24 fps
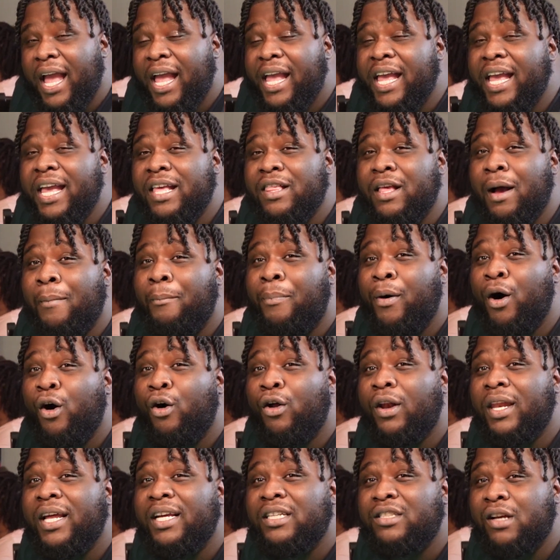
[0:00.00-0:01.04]
He's a
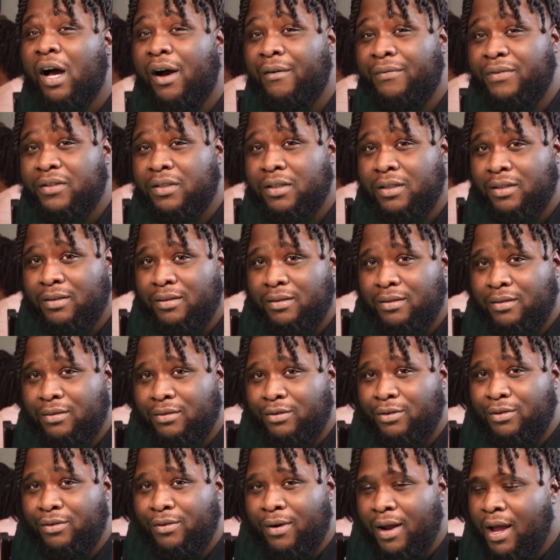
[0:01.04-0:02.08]
police officer.
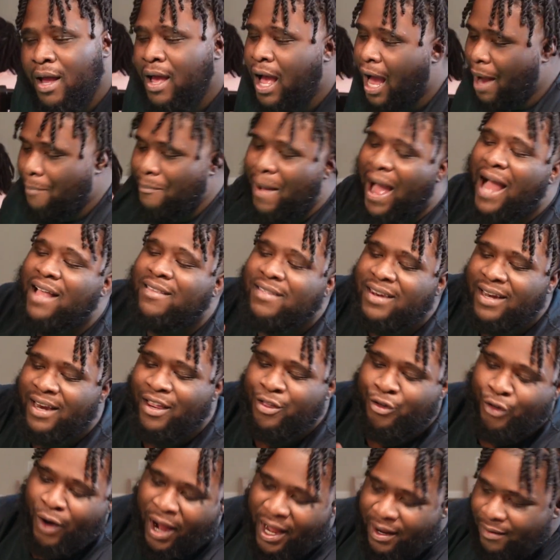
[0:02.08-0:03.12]
Imagine
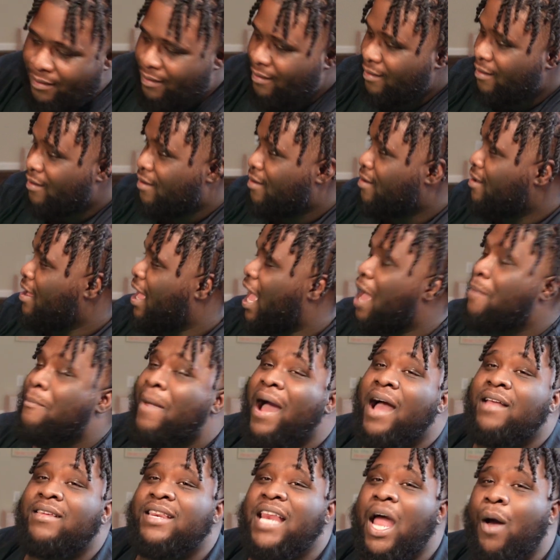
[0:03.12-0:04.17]
this, right?
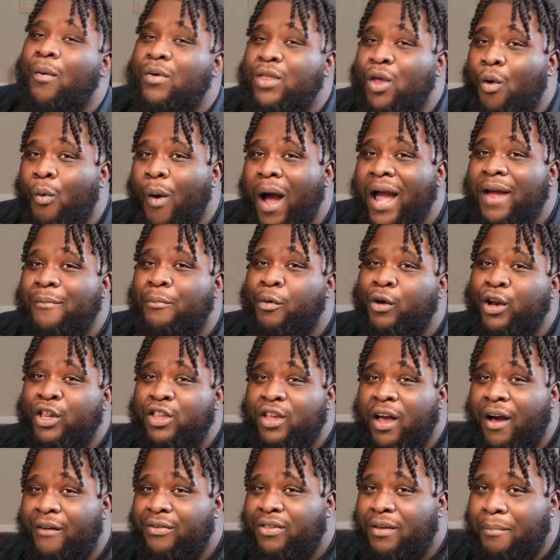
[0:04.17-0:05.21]
Imagine that was a white police
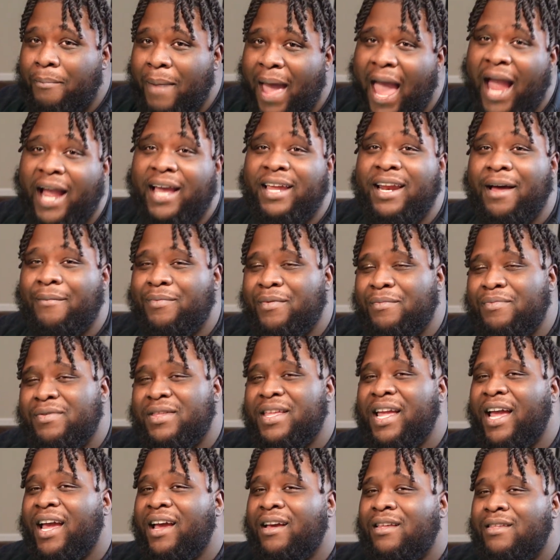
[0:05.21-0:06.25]
officer backing up some
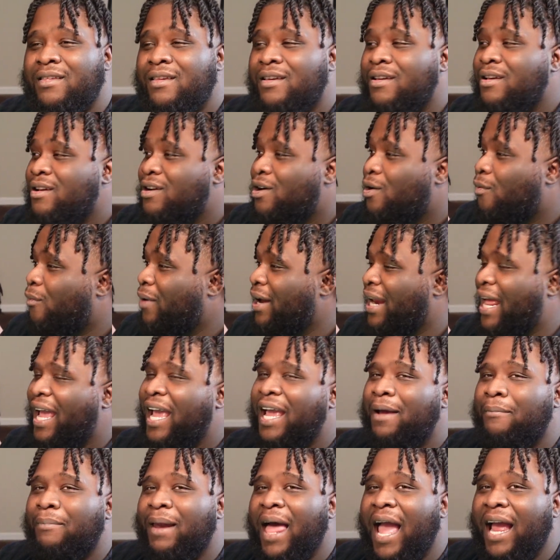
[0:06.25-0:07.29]
stairs with
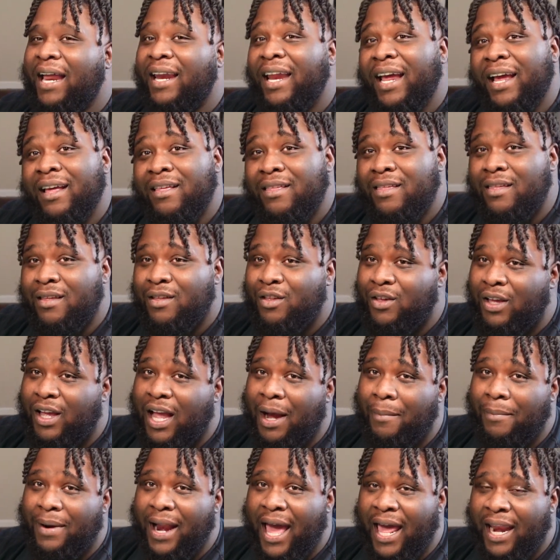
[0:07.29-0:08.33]
eight black niggas
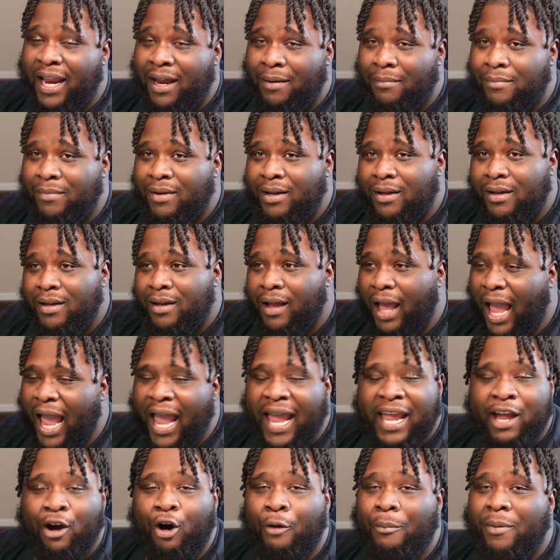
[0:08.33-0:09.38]
coming at him and
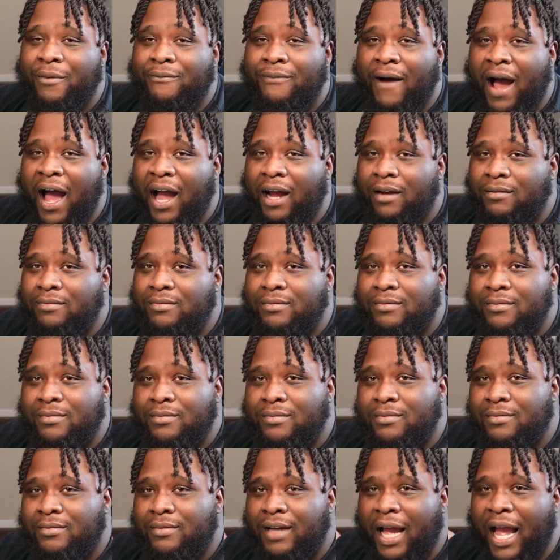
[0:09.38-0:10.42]
he opened fire
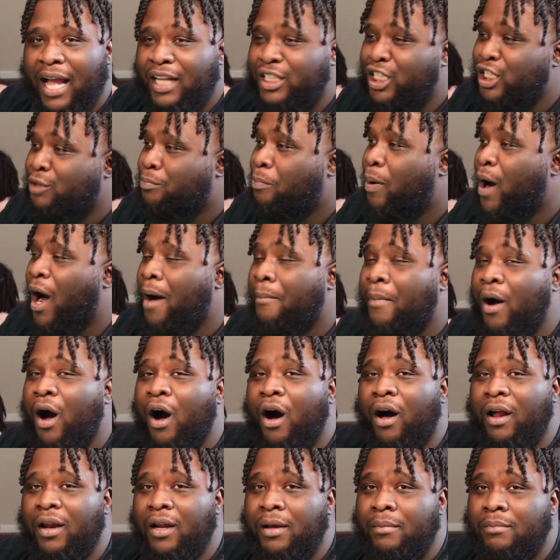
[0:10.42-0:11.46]
and just popped
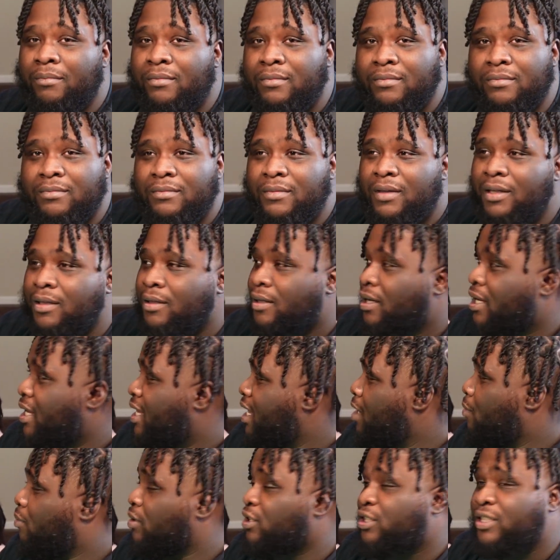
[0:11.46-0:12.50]
all of them.
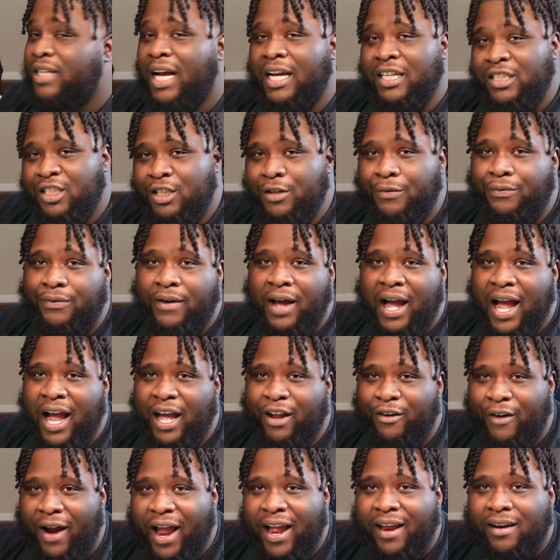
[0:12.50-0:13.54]
He was justified,
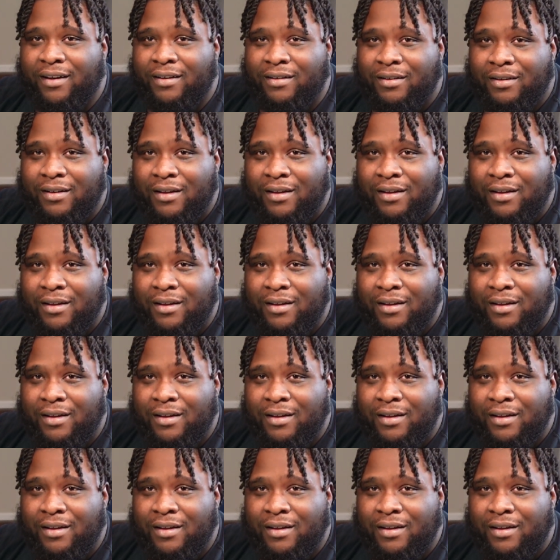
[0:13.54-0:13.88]
right?